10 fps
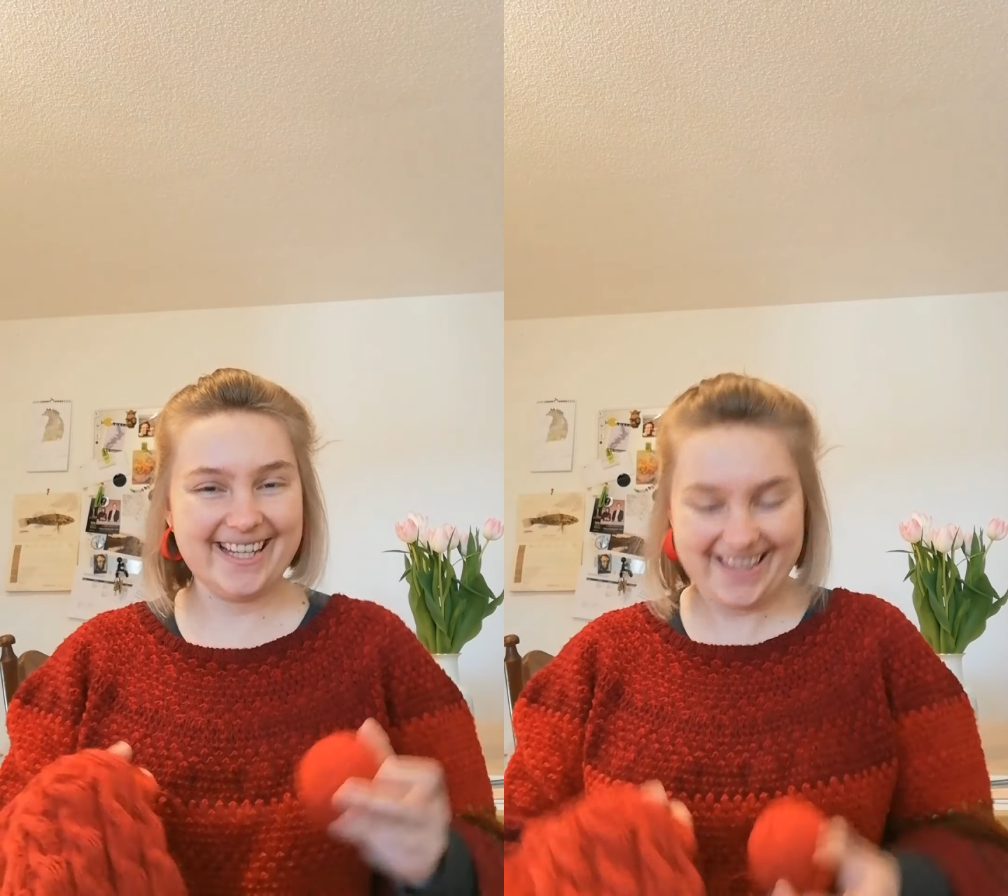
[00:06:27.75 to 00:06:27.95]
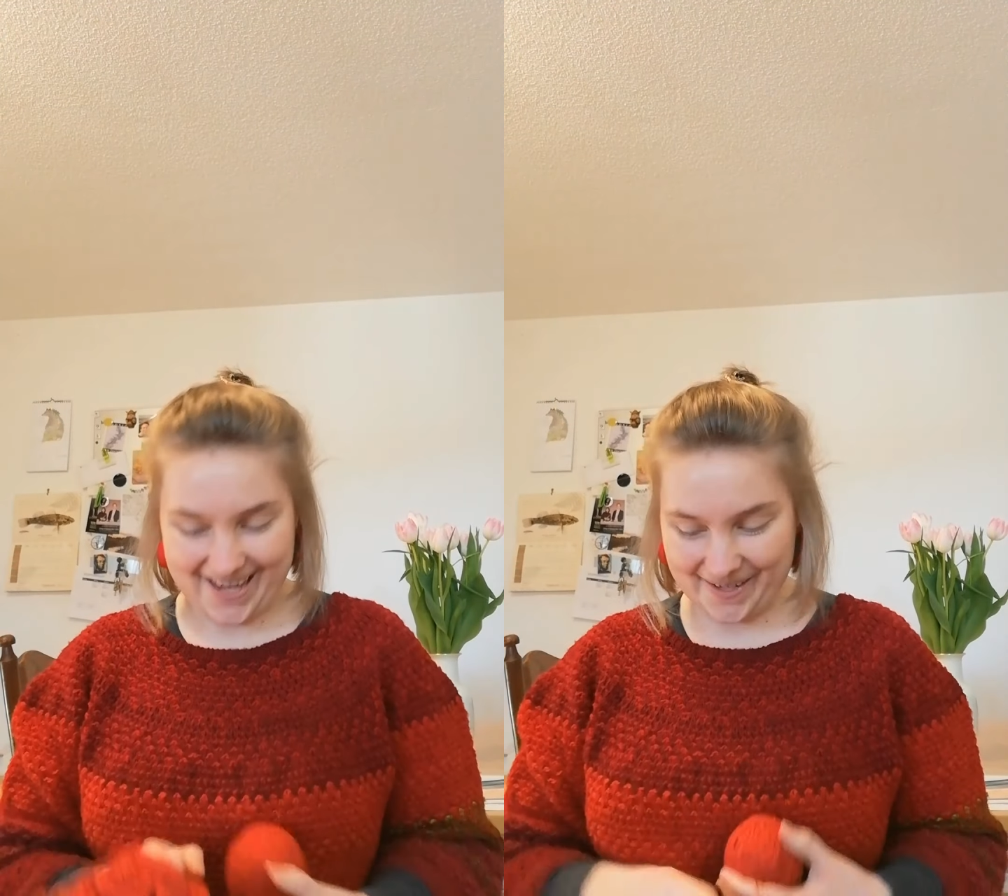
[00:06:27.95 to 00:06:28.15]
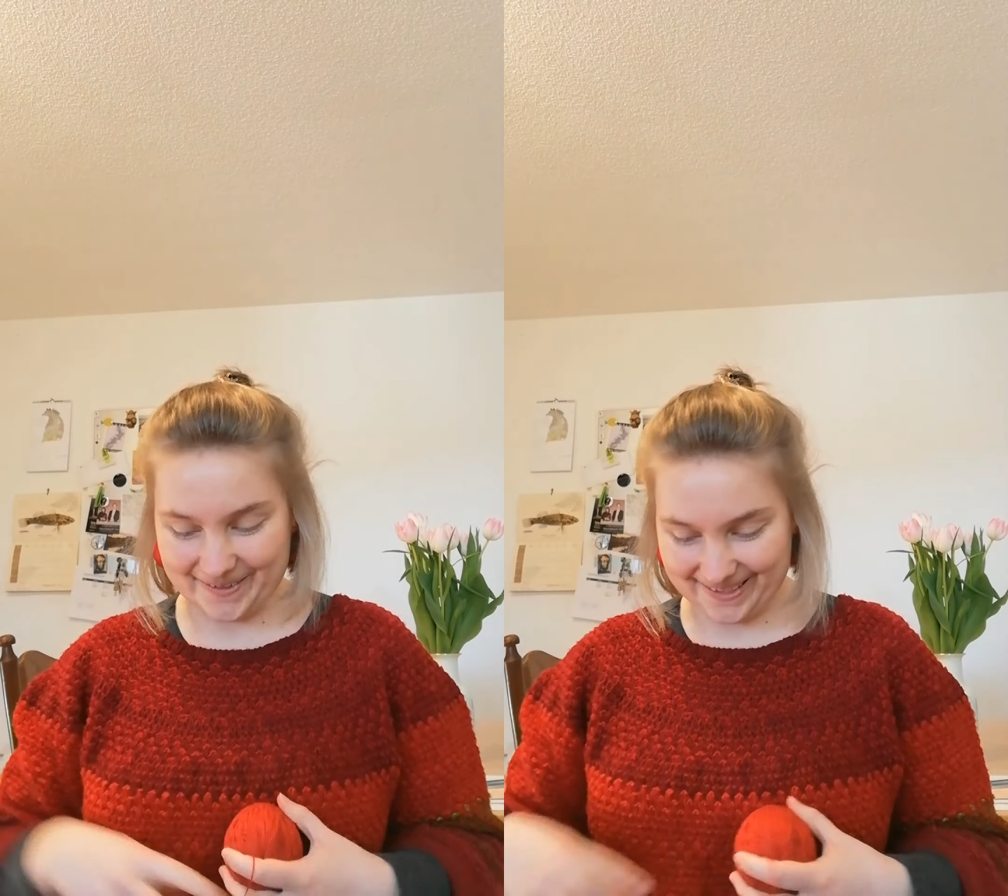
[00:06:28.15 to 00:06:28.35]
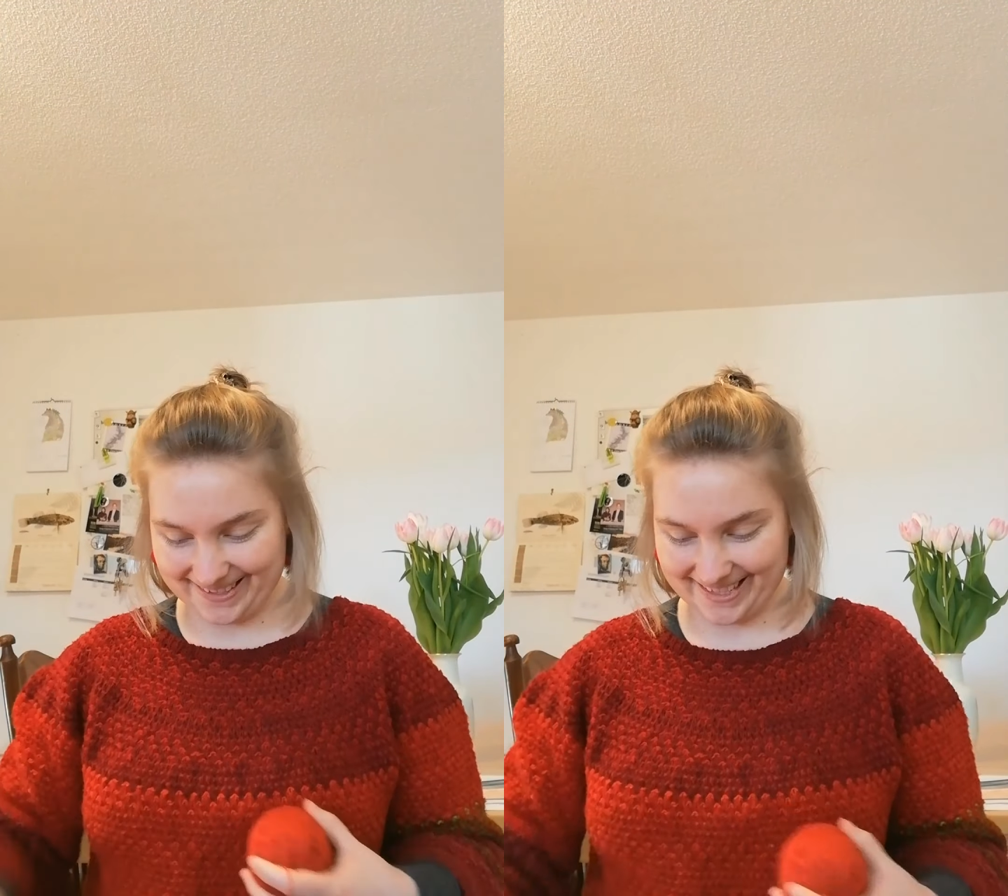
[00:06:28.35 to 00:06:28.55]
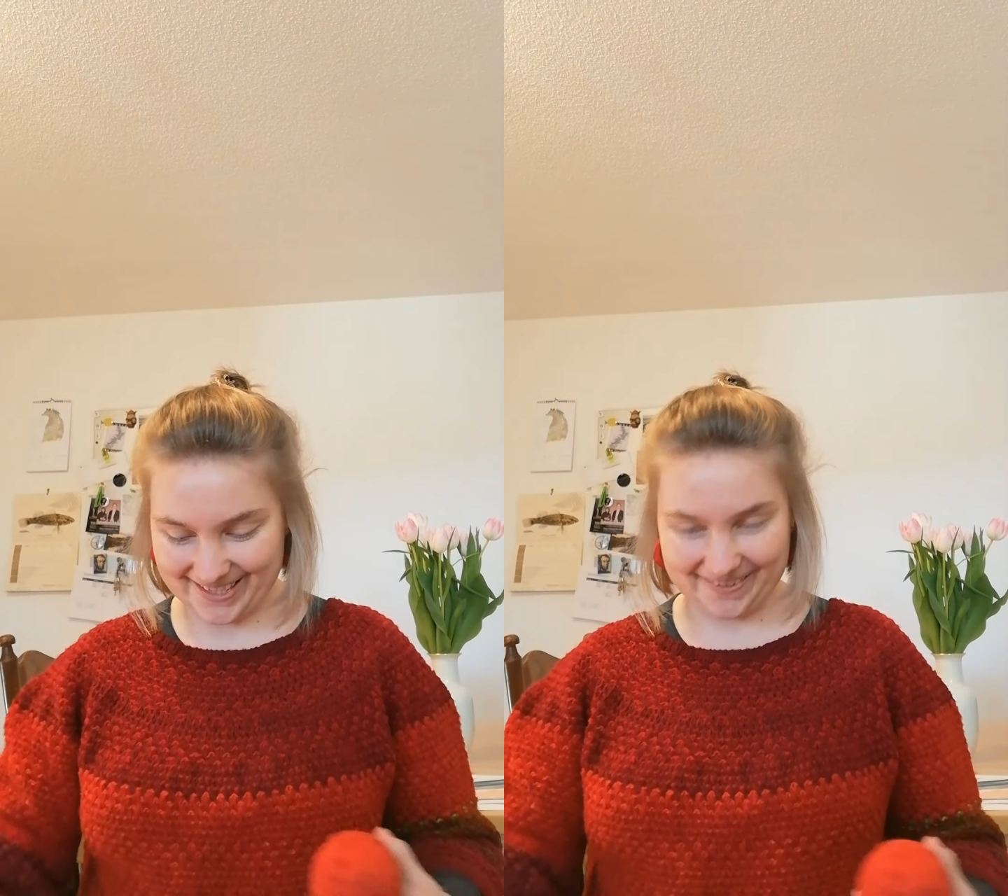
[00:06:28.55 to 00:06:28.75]
the whole new
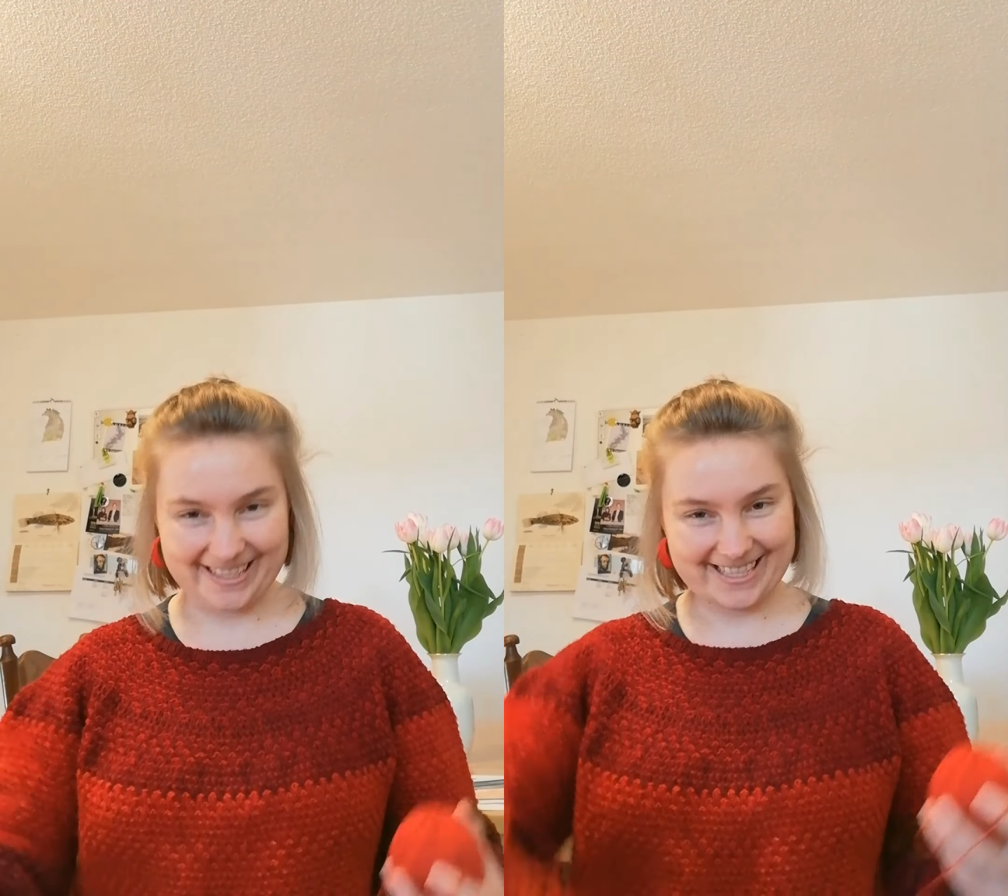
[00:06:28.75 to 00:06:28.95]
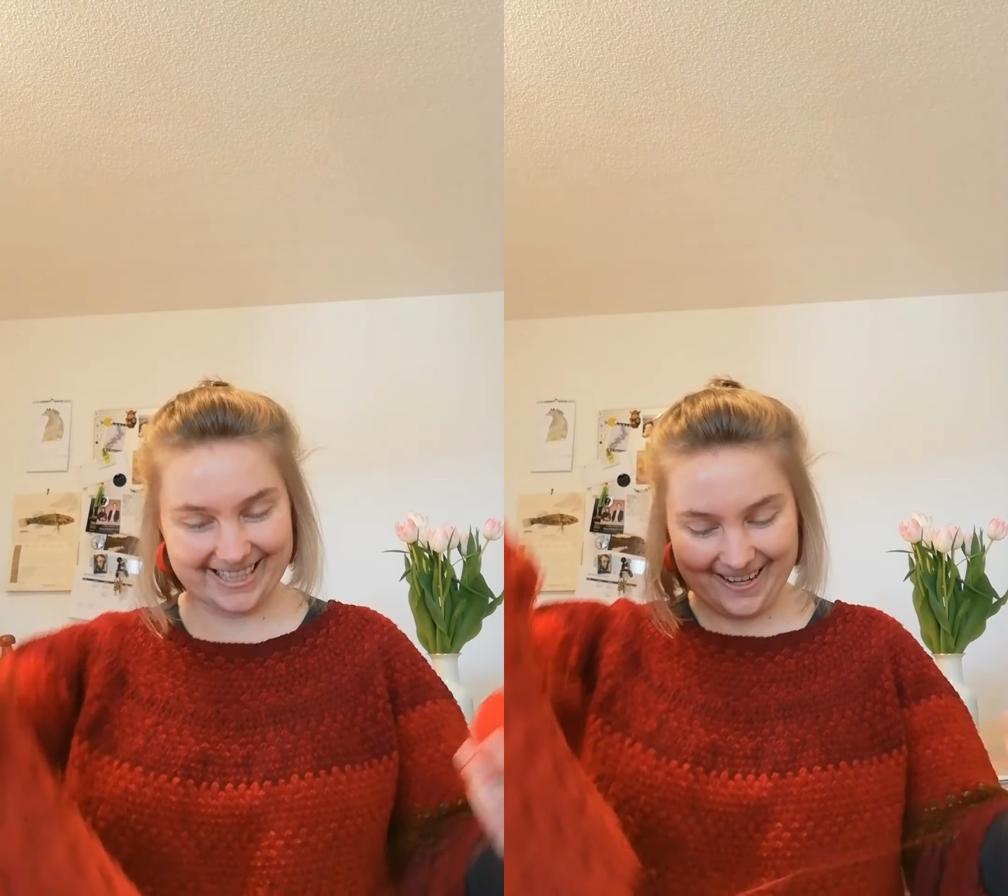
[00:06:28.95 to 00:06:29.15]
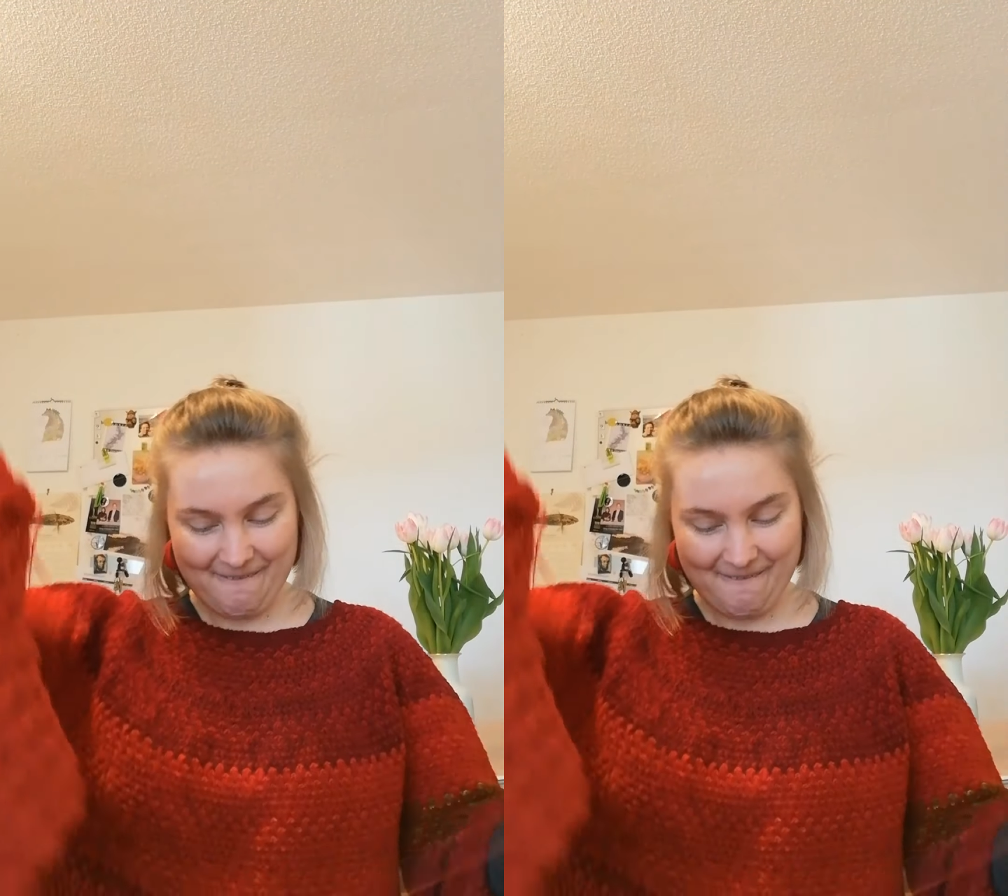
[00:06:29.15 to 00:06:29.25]
situation.